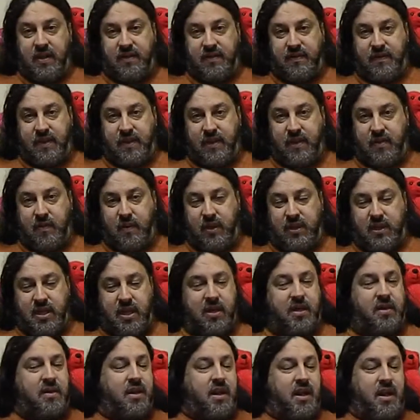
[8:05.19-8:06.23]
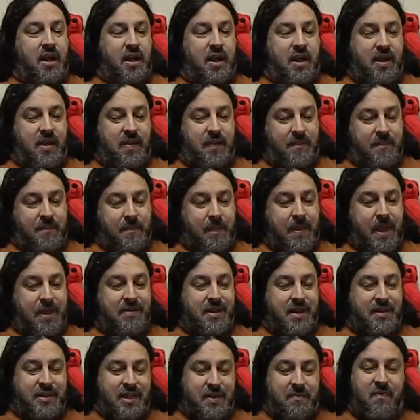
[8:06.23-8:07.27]
It's, we said, uh, as
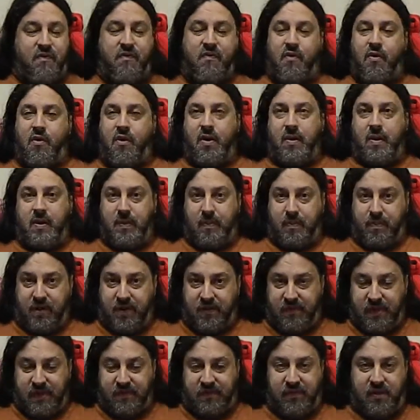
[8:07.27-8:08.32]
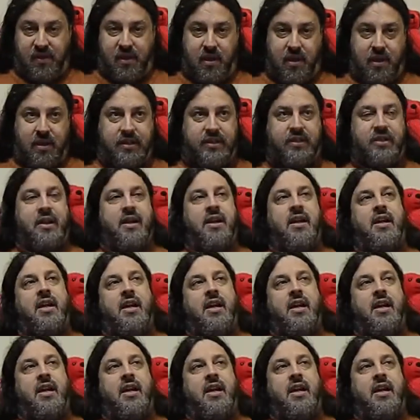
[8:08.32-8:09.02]
I said before, in previous vlogs